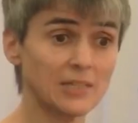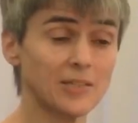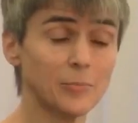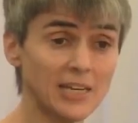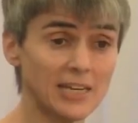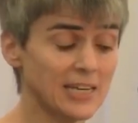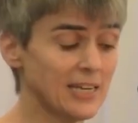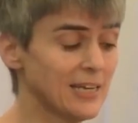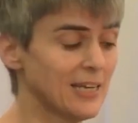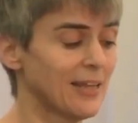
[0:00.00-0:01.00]
To
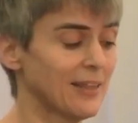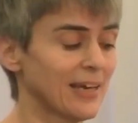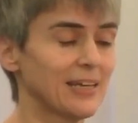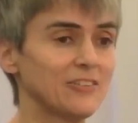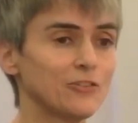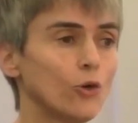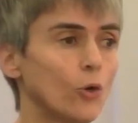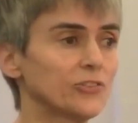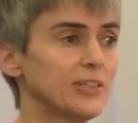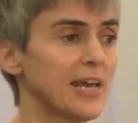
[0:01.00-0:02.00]
me, that is
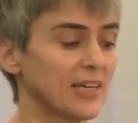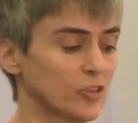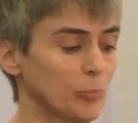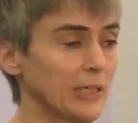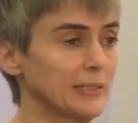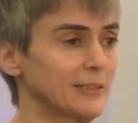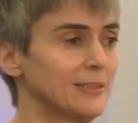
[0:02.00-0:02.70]
not an expert.